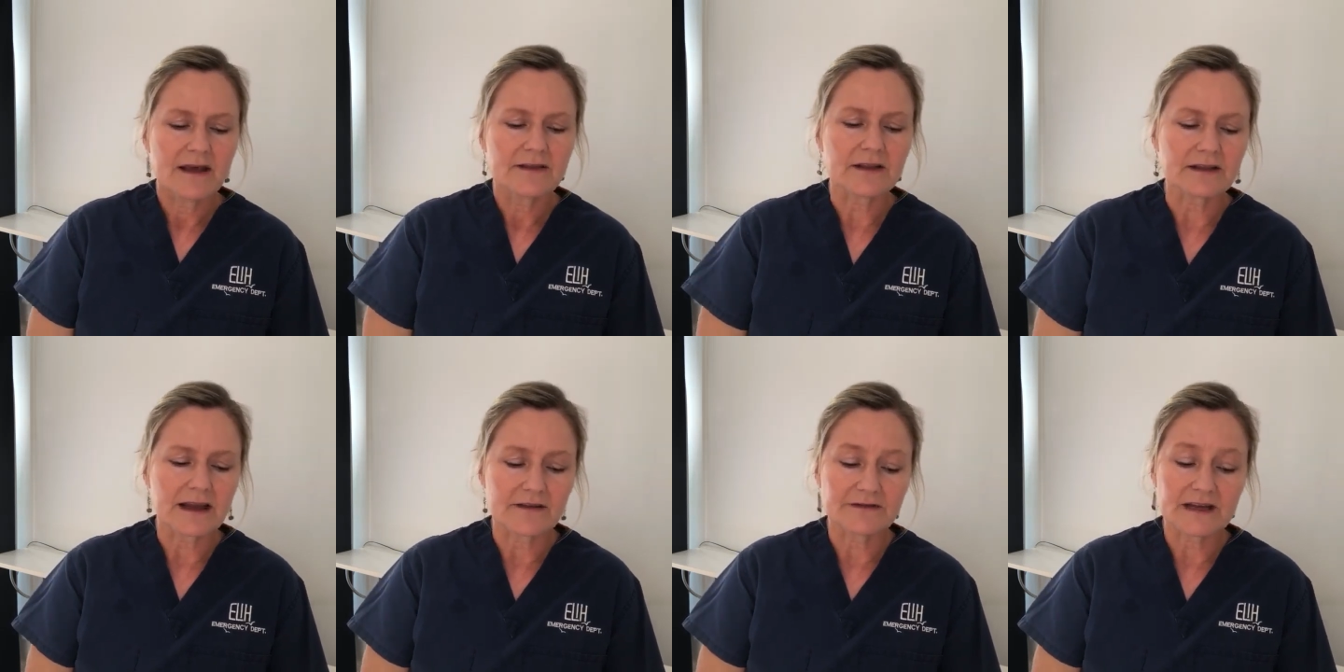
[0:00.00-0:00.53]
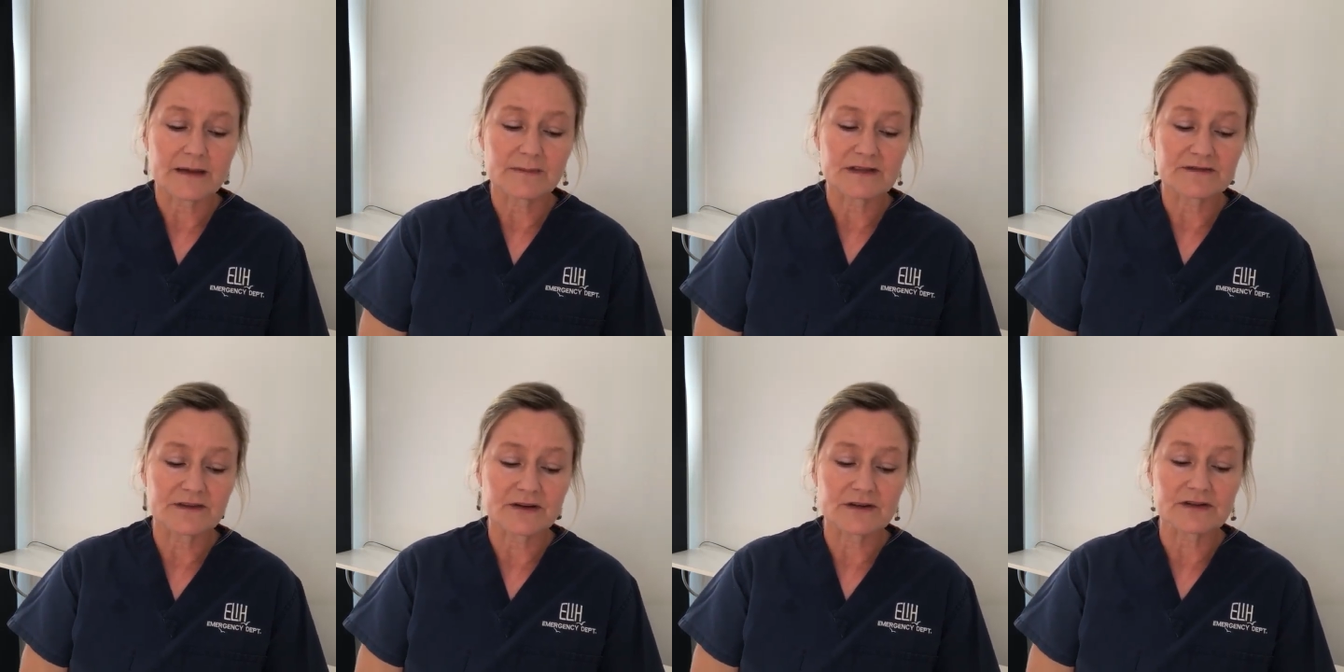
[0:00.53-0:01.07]
The left
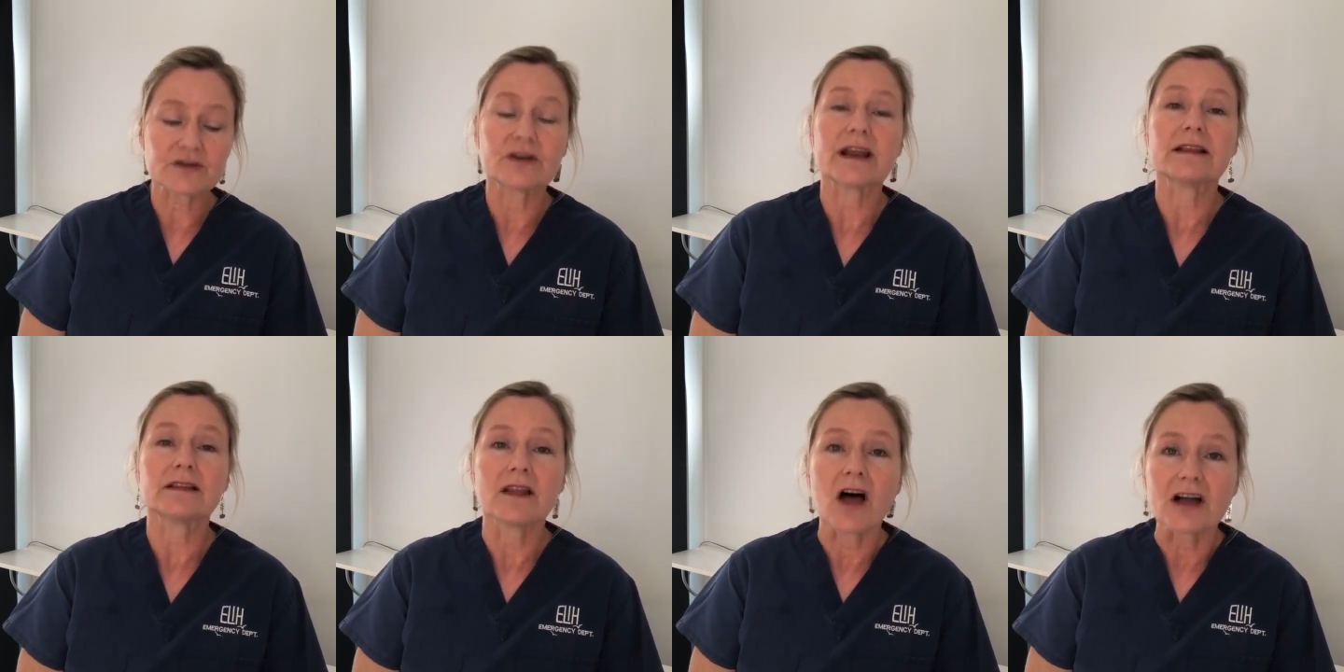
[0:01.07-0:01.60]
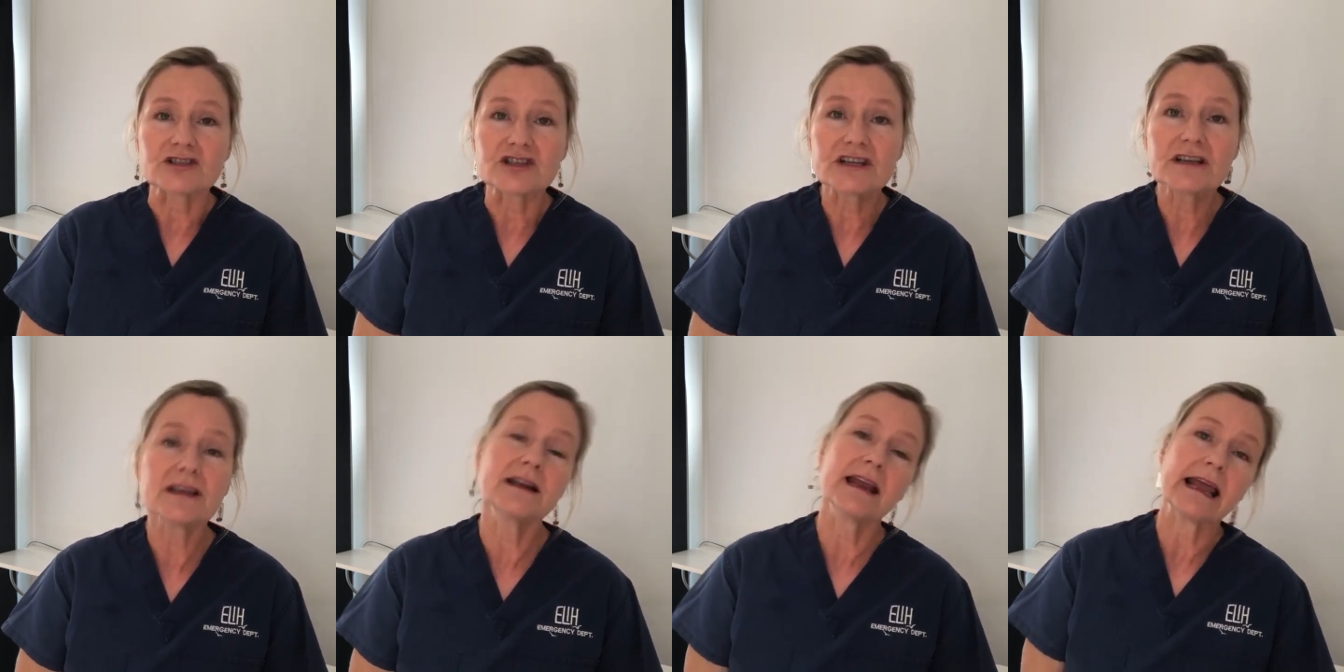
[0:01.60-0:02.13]
hemisphere is good at
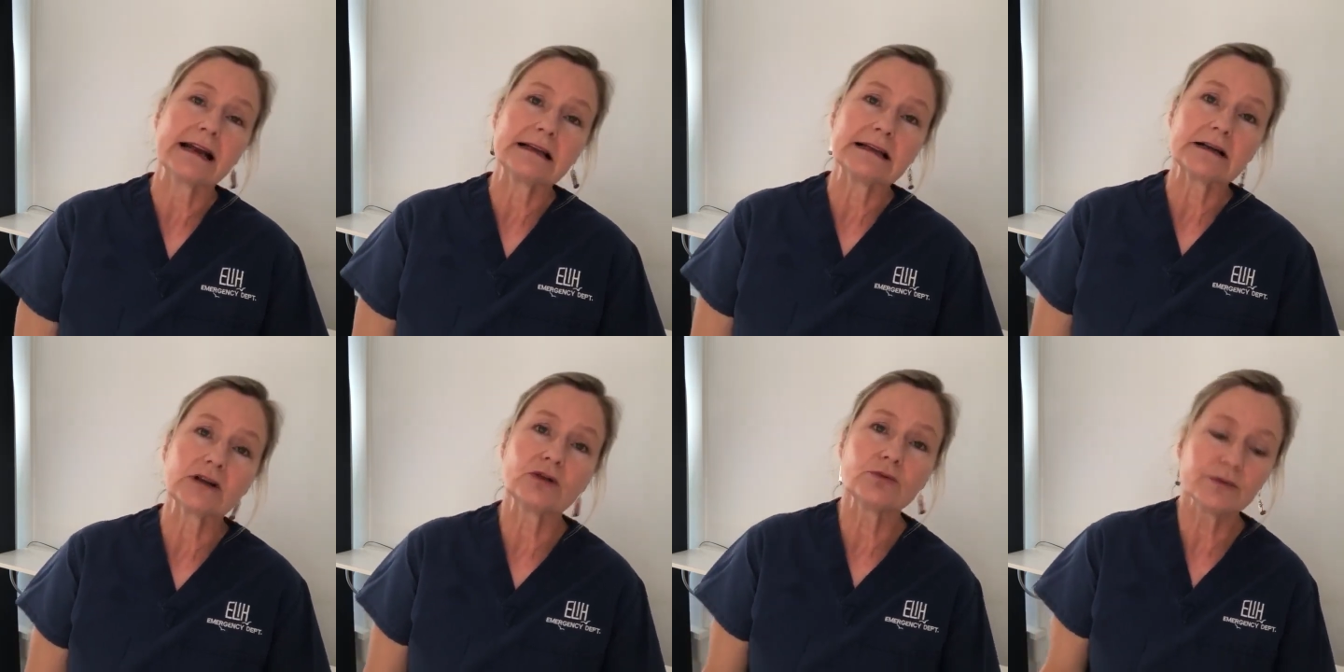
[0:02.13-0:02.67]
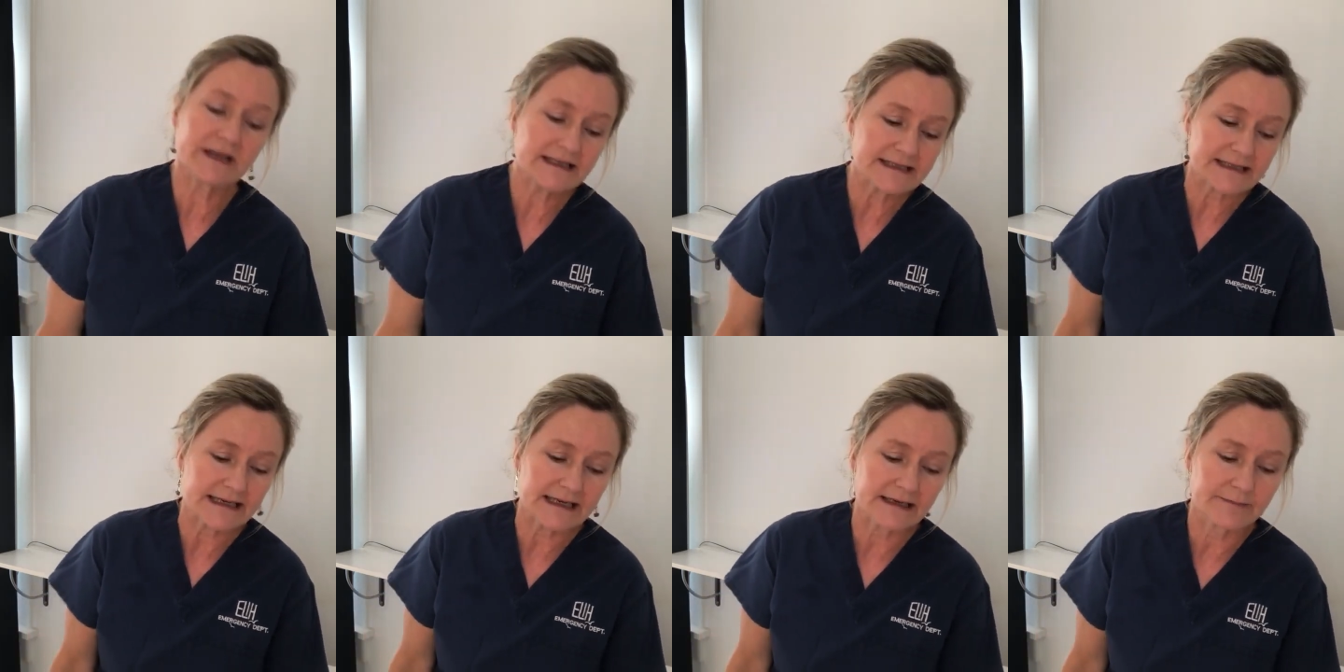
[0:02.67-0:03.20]
logic and analytical
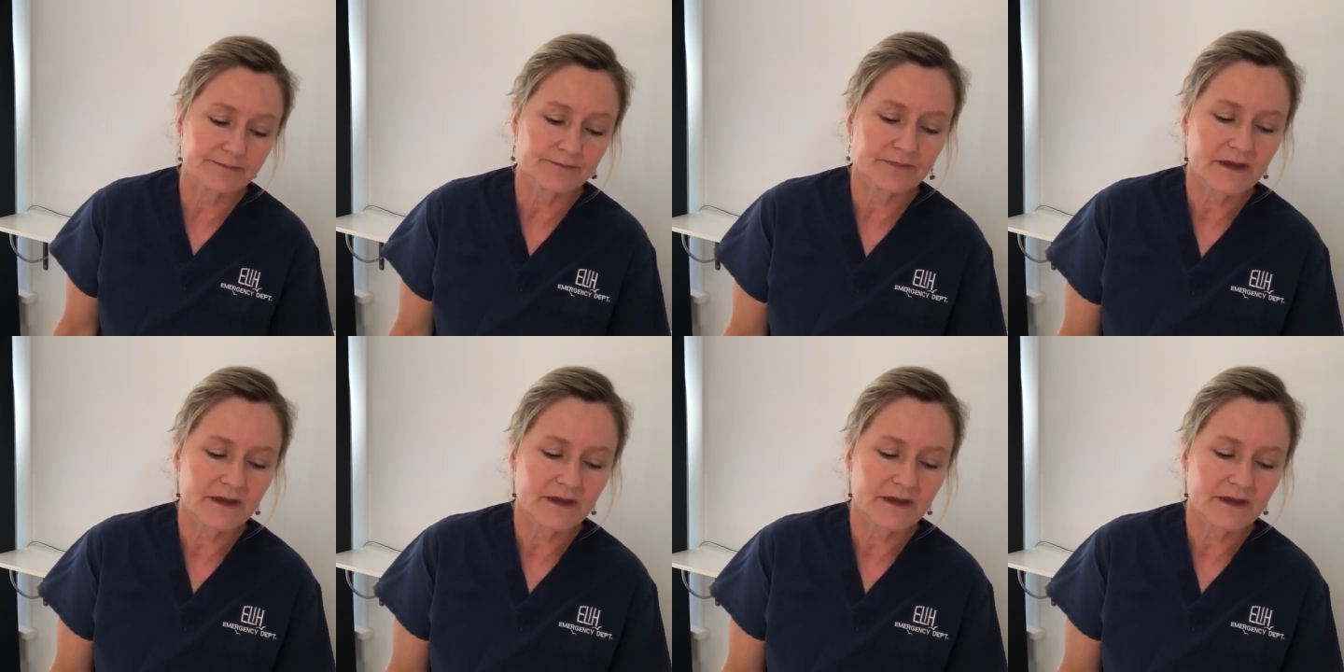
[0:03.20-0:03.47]
reasoning.